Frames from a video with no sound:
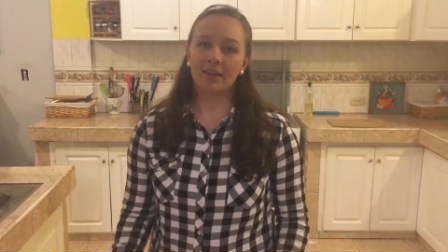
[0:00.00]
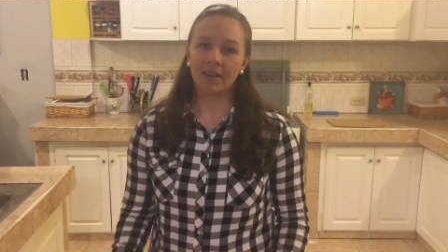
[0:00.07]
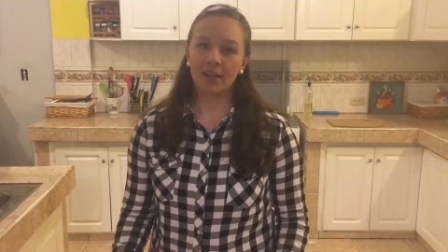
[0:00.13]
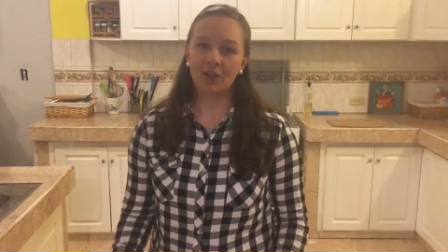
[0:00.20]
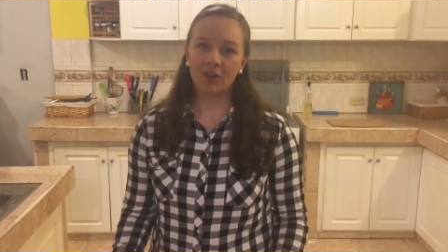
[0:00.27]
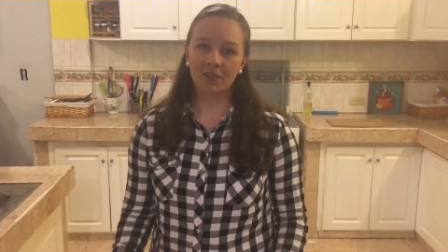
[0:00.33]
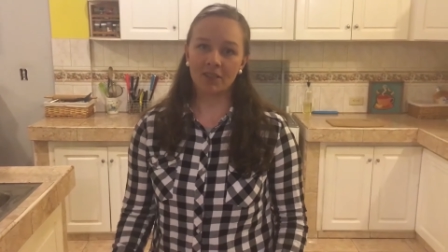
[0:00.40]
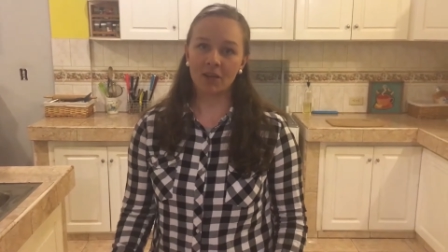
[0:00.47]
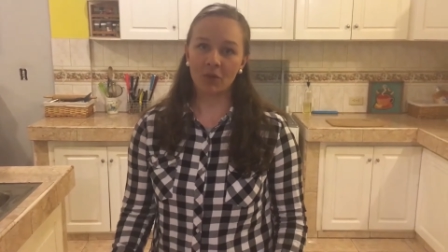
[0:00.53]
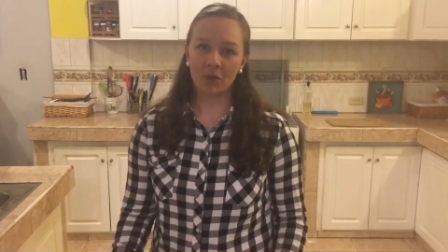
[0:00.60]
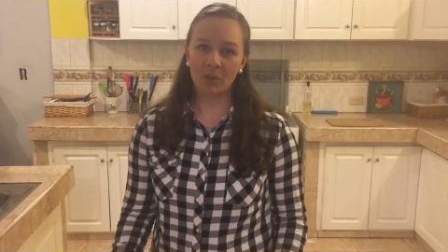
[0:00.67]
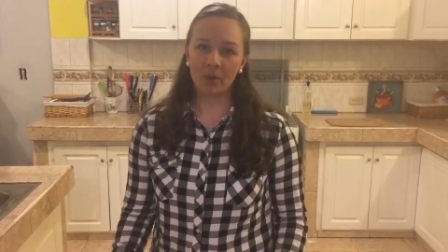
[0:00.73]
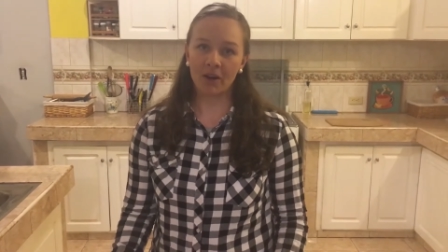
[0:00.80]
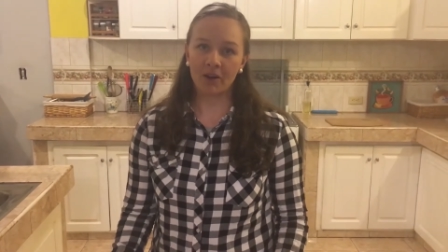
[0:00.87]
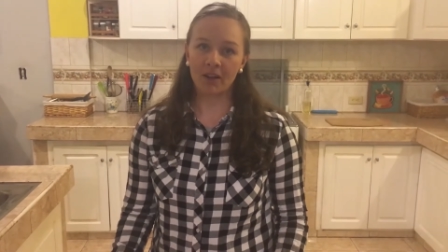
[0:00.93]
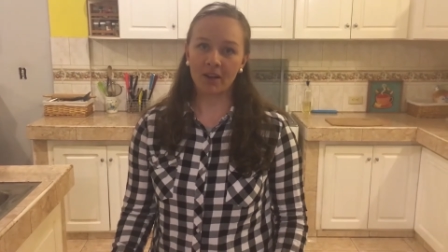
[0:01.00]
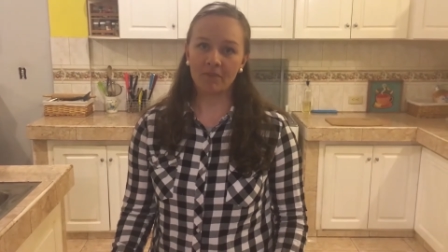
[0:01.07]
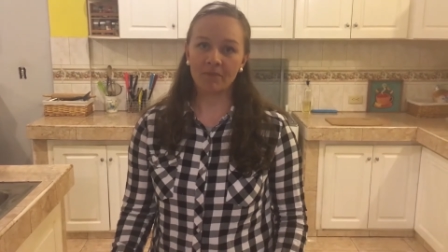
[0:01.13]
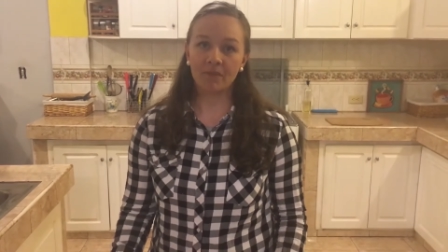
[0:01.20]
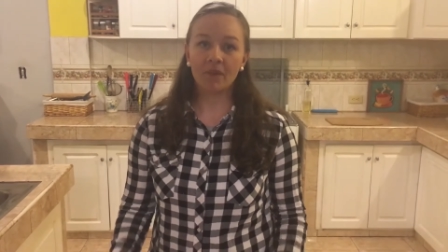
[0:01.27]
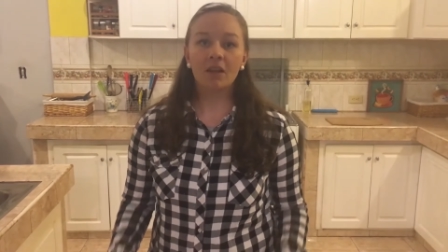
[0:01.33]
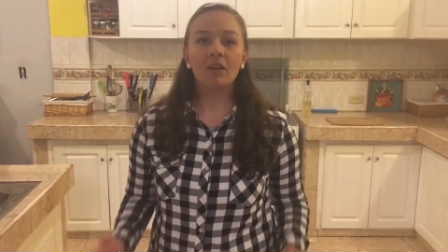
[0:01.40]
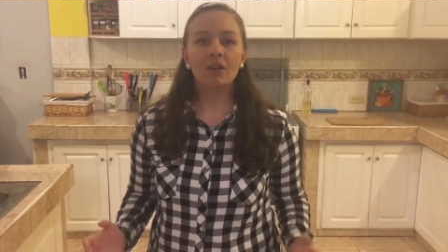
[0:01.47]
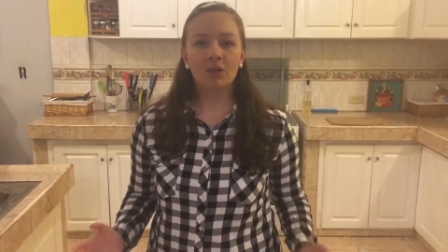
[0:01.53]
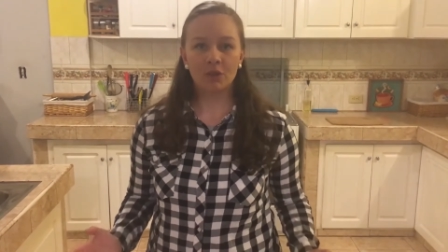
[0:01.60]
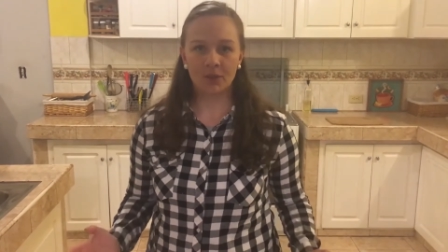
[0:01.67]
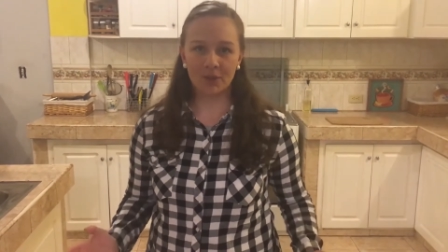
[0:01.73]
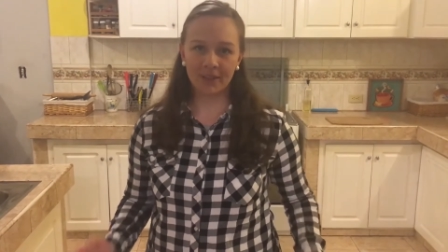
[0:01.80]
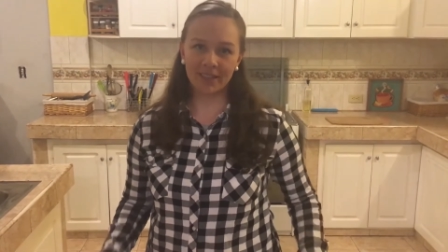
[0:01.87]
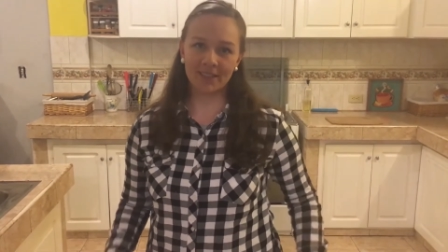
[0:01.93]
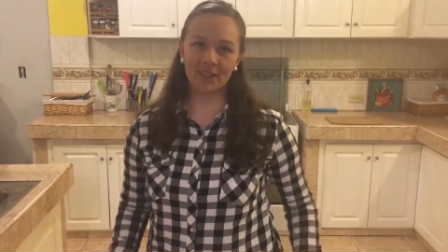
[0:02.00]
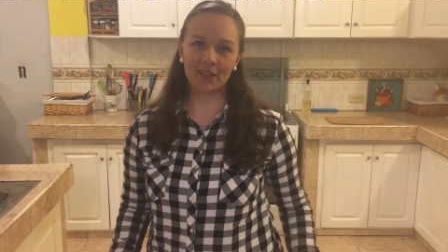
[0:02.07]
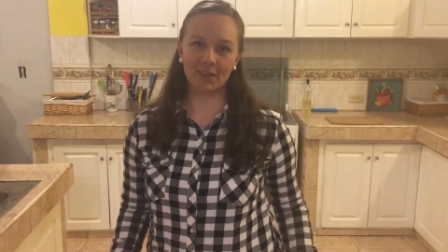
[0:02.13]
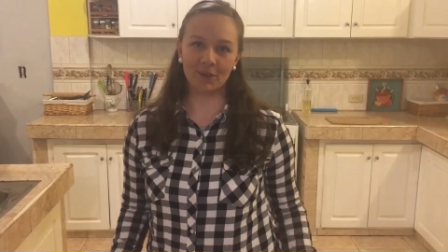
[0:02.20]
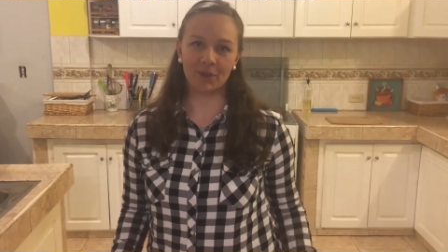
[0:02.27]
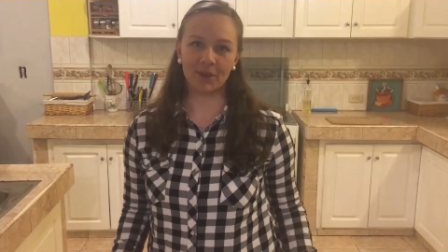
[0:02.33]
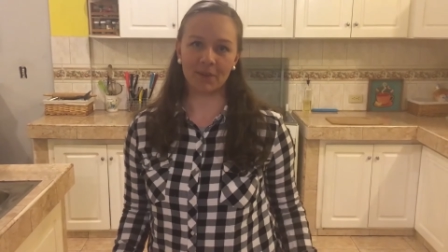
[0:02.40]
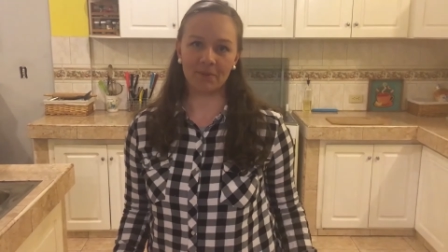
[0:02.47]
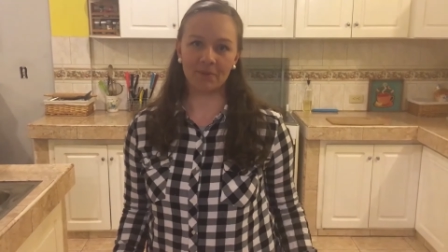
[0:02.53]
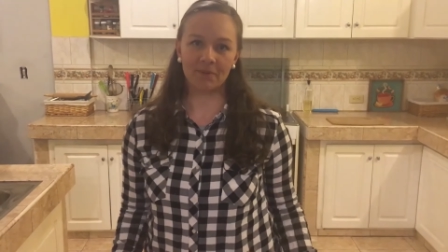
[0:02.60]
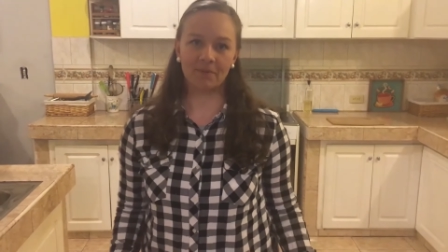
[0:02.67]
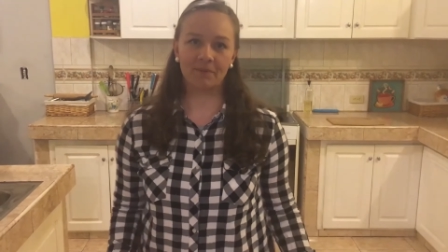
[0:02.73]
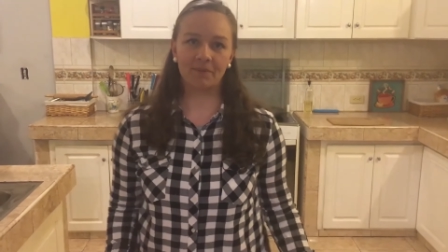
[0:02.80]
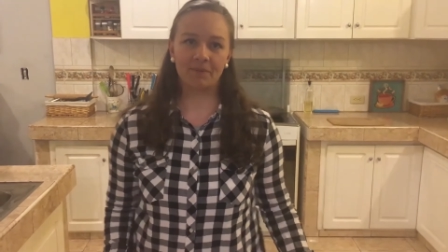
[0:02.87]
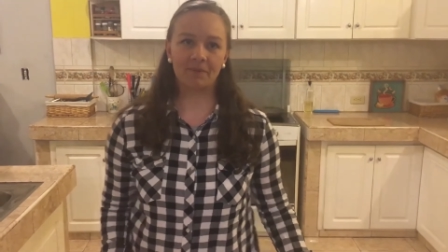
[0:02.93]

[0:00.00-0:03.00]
here in South America. So let's get to it.